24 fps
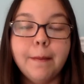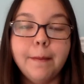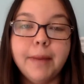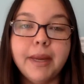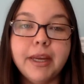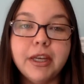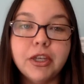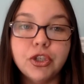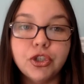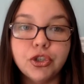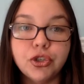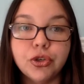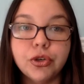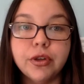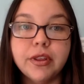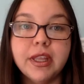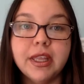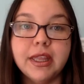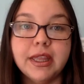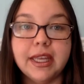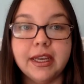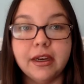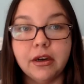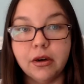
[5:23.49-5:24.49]
make
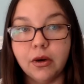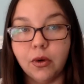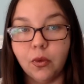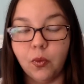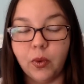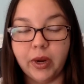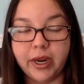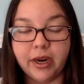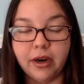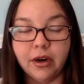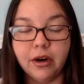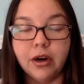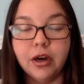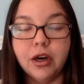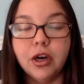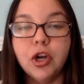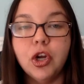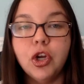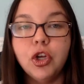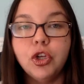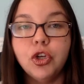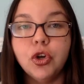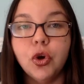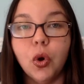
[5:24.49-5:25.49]
sure that they are aware